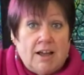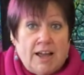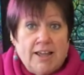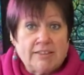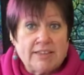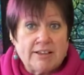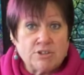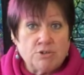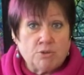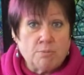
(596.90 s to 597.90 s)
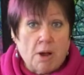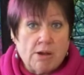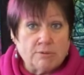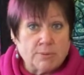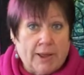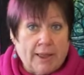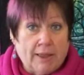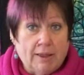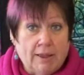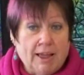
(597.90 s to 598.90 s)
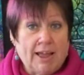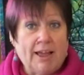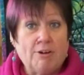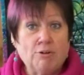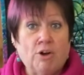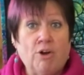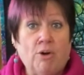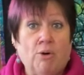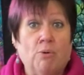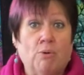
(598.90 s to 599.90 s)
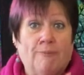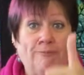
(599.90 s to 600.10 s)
8,000 odd miles away. How cool.